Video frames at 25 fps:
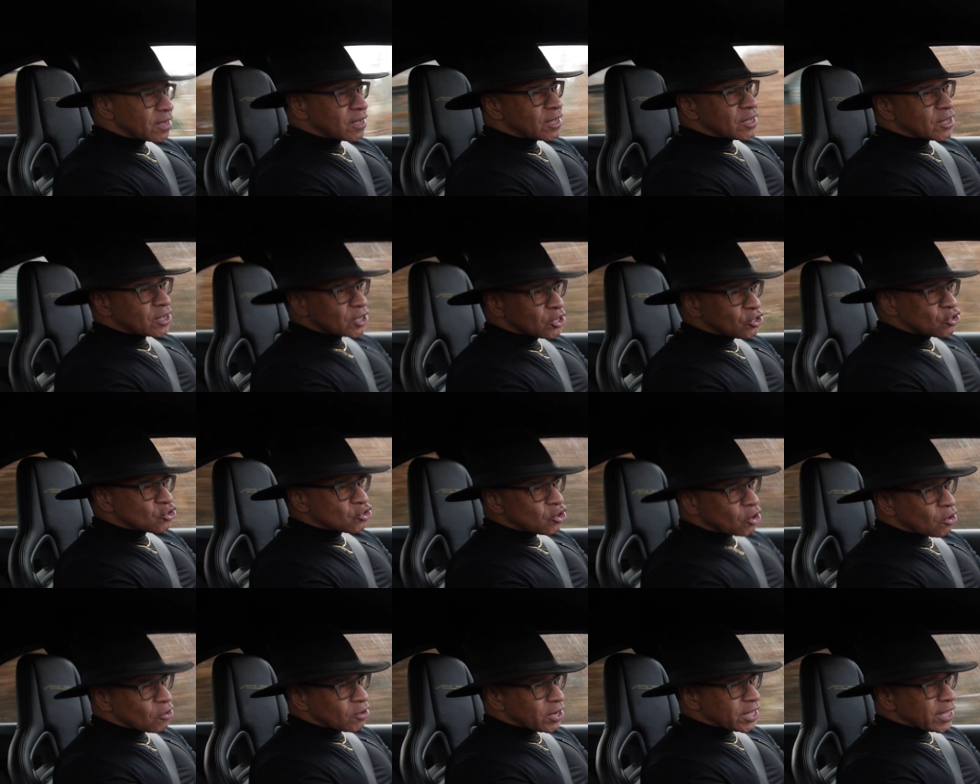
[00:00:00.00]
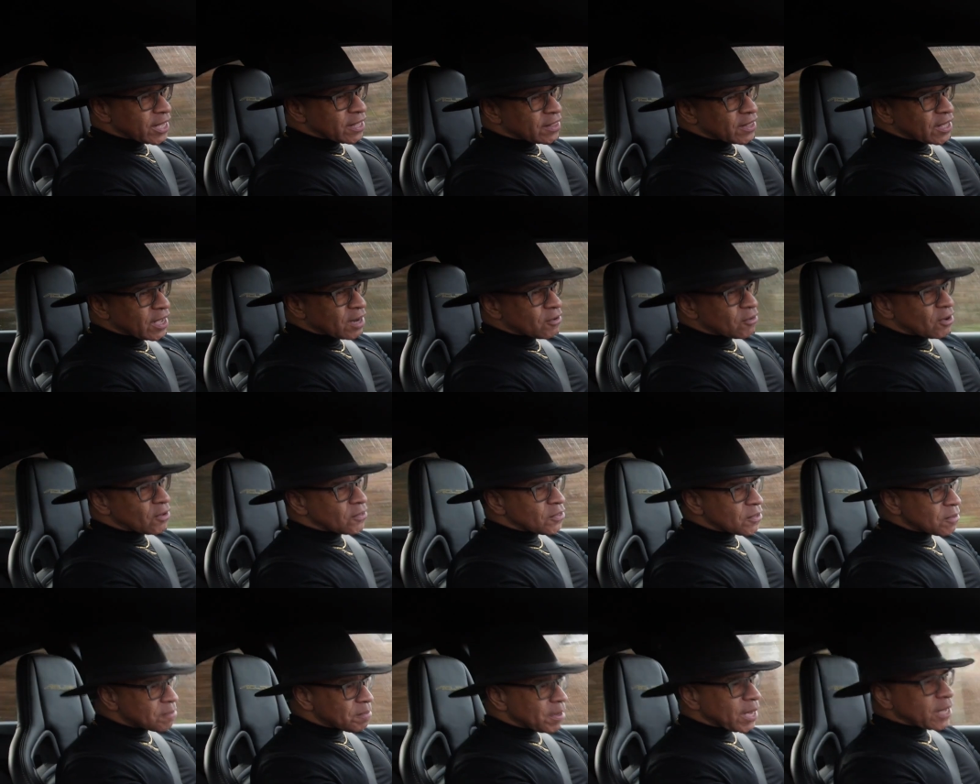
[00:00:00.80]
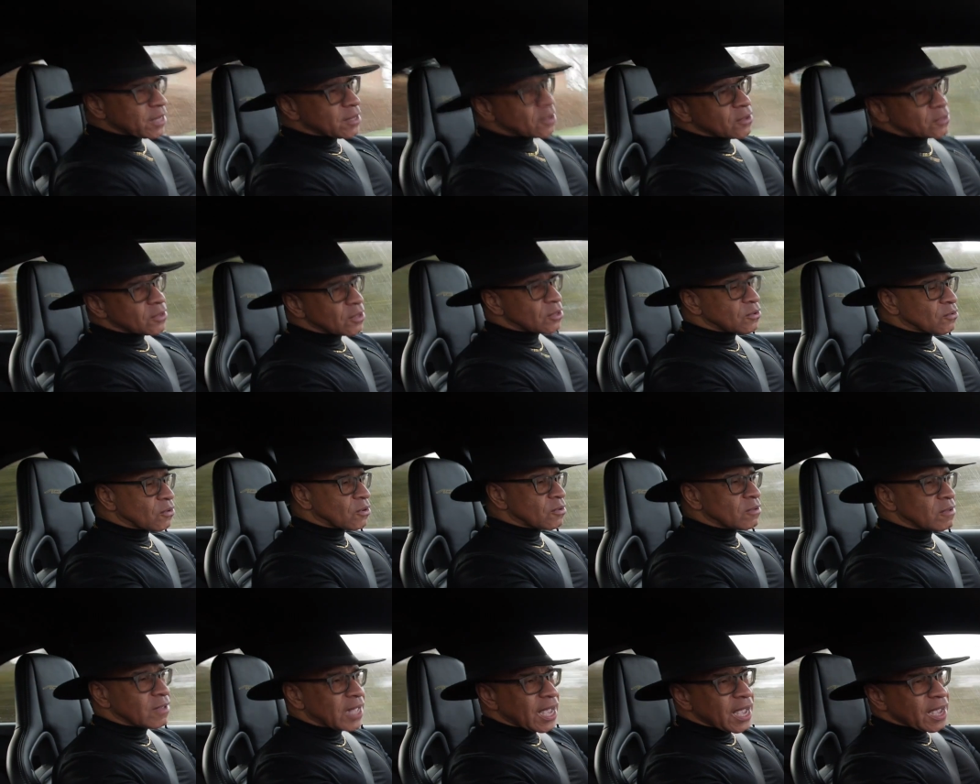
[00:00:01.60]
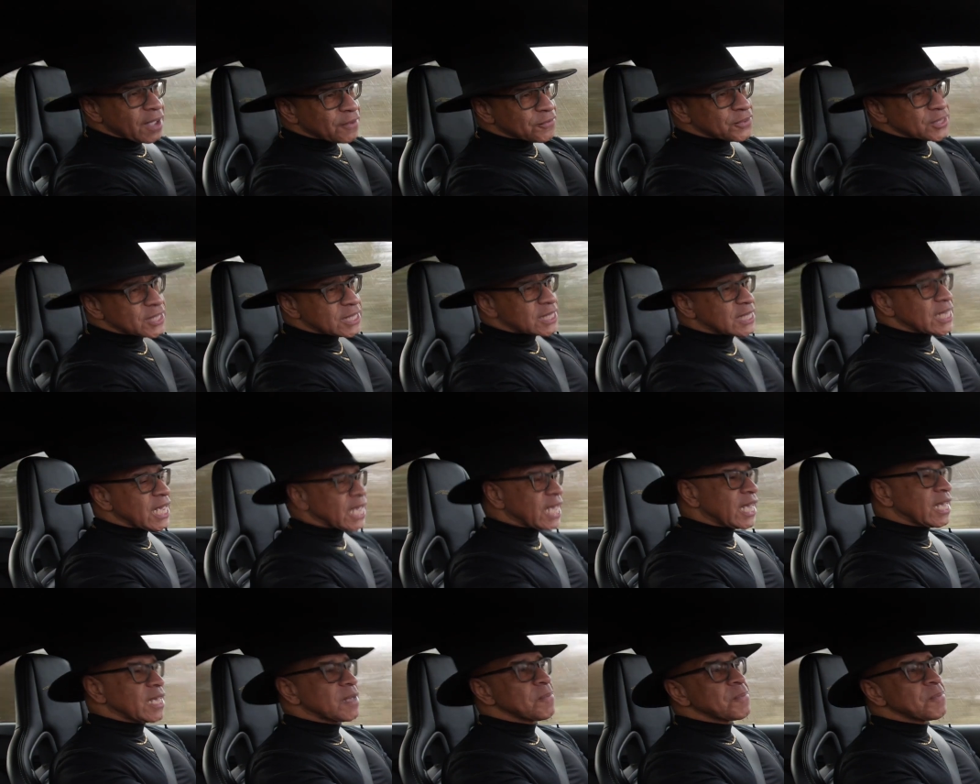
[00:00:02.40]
Controlling it there on the bend, on the throttle, I have to say,